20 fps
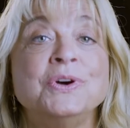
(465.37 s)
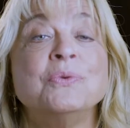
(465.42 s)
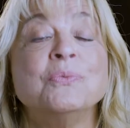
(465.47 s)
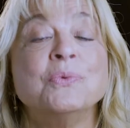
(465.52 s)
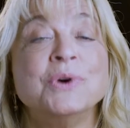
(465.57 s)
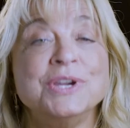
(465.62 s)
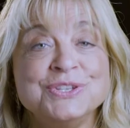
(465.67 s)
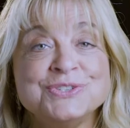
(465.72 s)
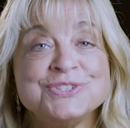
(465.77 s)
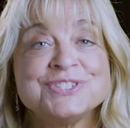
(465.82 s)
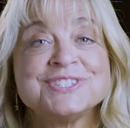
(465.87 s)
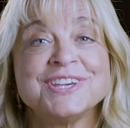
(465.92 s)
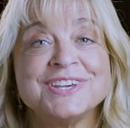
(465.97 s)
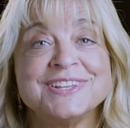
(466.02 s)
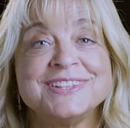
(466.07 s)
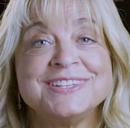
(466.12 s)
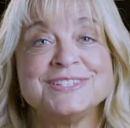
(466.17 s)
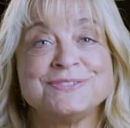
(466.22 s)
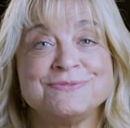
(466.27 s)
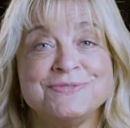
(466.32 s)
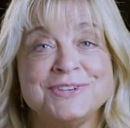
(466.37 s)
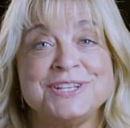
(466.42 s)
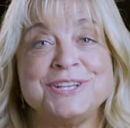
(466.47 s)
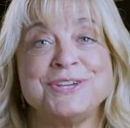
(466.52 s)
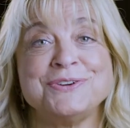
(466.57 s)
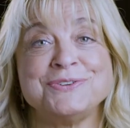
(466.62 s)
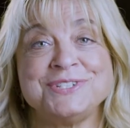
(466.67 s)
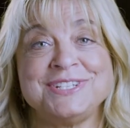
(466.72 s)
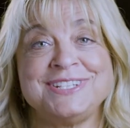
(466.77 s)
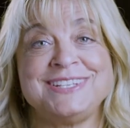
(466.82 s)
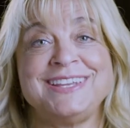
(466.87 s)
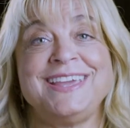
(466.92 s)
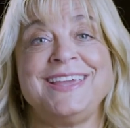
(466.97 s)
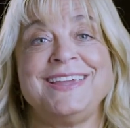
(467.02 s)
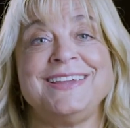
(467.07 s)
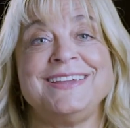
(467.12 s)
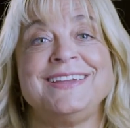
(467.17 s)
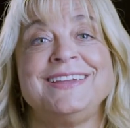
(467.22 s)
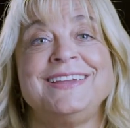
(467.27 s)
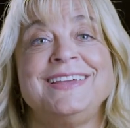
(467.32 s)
what you saw in this video today.